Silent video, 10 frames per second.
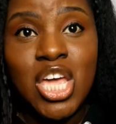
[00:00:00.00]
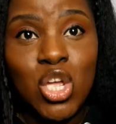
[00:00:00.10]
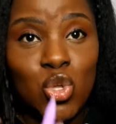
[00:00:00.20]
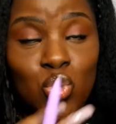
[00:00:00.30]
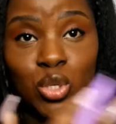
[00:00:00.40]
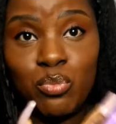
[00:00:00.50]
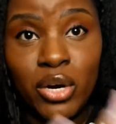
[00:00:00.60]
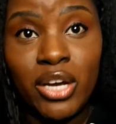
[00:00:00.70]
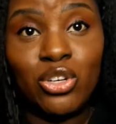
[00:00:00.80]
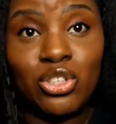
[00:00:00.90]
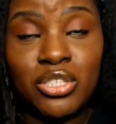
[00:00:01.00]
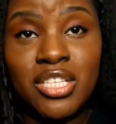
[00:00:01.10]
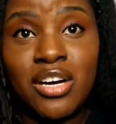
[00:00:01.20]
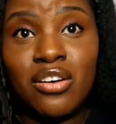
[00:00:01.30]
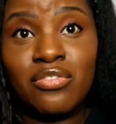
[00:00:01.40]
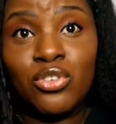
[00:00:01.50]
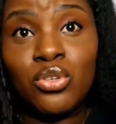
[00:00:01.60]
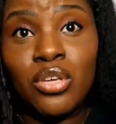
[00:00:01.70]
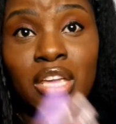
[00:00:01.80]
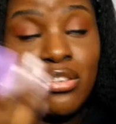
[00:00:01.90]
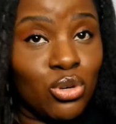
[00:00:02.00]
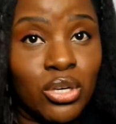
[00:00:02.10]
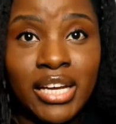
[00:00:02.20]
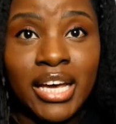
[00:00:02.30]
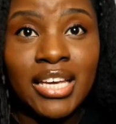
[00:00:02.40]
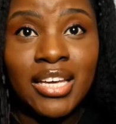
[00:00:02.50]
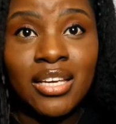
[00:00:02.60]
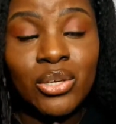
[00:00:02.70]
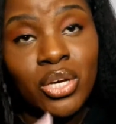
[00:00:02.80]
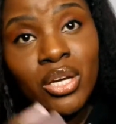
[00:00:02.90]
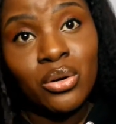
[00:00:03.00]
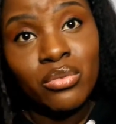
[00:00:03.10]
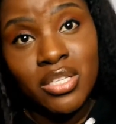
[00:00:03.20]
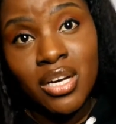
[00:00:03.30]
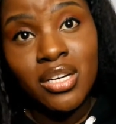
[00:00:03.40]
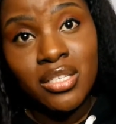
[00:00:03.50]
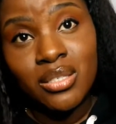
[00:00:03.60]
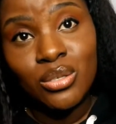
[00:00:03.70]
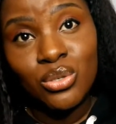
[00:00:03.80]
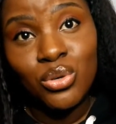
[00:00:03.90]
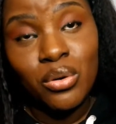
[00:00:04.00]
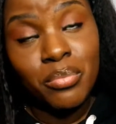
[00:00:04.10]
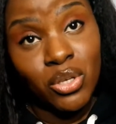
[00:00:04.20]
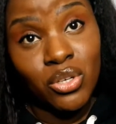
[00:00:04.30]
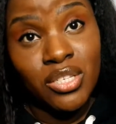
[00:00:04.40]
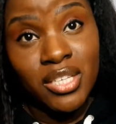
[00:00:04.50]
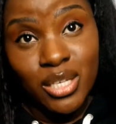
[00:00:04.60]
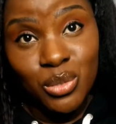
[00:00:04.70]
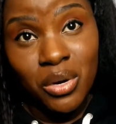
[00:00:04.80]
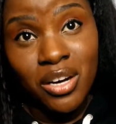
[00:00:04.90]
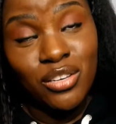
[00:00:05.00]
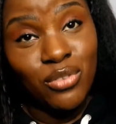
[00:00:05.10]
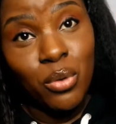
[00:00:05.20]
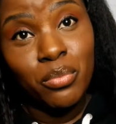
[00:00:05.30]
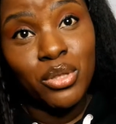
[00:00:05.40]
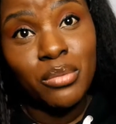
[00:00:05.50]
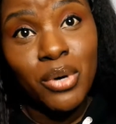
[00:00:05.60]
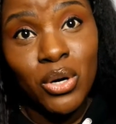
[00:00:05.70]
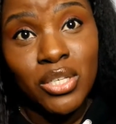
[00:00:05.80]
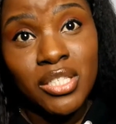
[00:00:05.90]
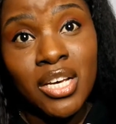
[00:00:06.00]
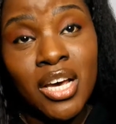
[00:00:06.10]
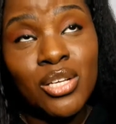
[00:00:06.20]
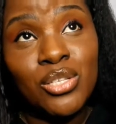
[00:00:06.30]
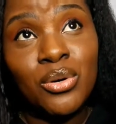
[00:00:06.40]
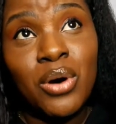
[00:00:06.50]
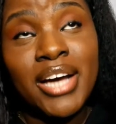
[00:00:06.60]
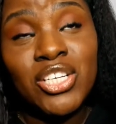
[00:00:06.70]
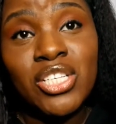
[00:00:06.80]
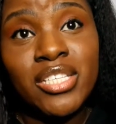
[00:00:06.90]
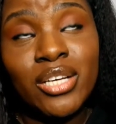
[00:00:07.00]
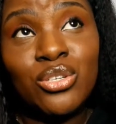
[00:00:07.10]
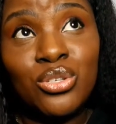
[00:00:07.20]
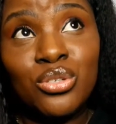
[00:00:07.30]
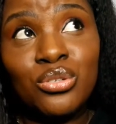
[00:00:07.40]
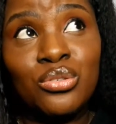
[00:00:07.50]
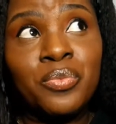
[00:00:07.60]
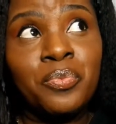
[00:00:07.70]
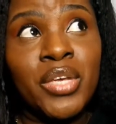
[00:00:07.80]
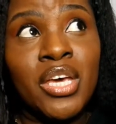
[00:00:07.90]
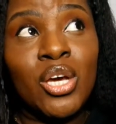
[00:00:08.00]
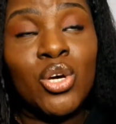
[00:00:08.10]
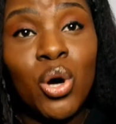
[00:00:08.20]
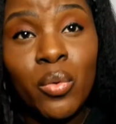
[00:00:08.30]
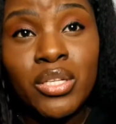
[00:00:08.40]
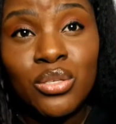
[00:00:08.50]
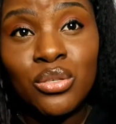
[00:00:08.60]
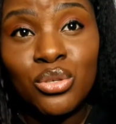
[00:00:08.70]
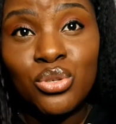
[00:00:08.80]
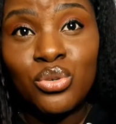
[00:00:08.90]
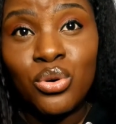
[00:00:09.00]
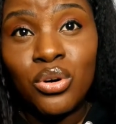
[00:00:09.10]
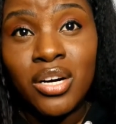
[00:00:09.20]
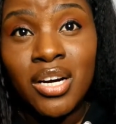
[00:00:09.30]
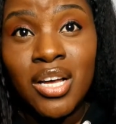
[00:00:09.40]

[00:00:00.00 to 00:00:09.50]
you spray it on yourself you don't like it, you cannot return it to the store because guess what? You've opened the box. So I just tend to go into the store,